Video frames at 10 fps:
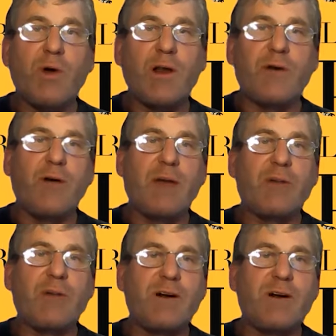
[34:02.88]
it all up
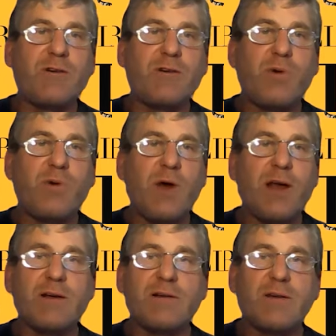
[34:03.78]
in an old
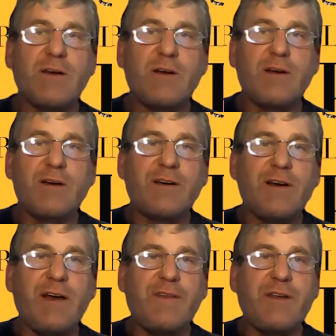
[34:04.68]
boiler,
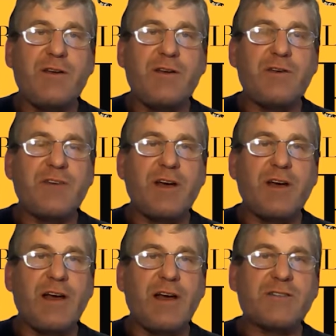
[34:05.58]
and then use a,
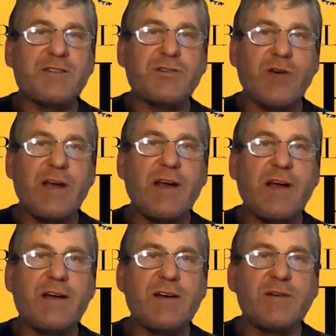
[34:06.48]
a
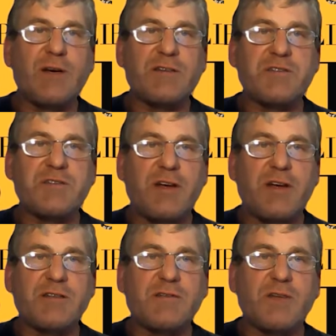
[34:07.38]
strainer, a, a, like
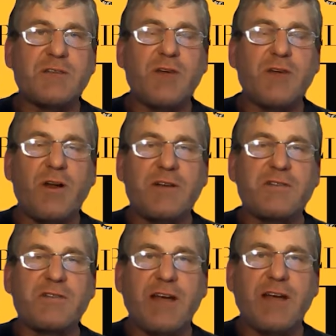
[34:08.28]
a, solid
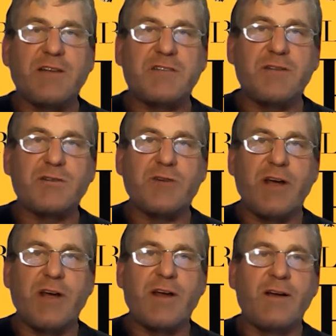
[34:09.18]
stainless steel
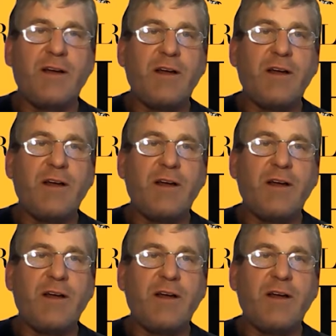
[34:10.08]
strainer,